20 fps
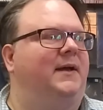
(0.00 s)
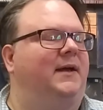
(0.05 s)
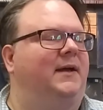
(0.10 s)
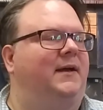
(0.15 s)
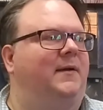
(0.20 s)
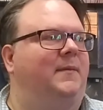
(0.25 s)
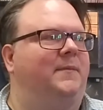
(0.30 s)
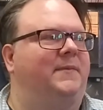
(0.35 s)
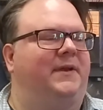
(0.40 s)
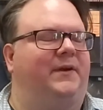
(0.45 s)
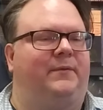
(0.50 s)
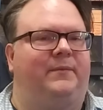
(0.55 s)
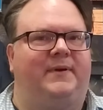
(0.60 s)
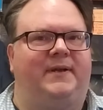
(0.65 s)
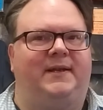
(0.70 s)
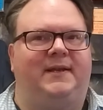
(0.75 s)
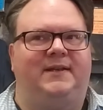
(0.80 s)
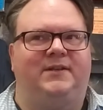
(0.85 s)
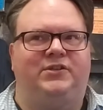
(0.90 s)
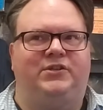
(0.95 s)
Um, they're
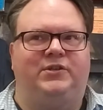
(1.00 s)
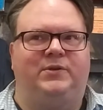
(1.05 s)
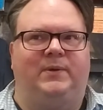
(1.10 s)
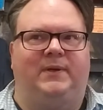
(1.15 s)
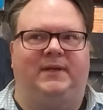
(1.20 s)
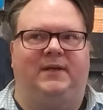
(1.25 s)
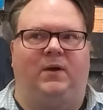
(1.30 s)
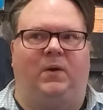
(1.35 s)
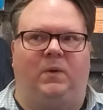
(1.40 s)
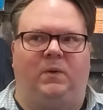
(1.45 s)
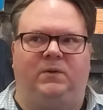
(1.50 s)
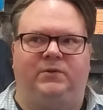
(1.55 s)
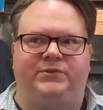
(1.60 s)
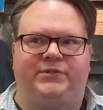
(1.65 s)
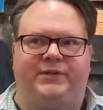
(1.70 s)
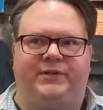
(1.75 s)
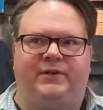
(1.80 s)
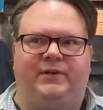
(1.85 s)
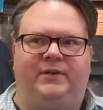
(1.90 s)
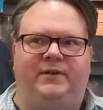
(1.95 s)
reissuing
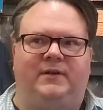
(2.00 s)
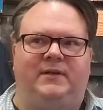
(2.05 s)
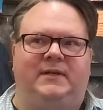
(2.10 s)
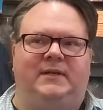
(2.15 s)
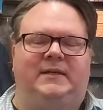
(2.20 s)
older,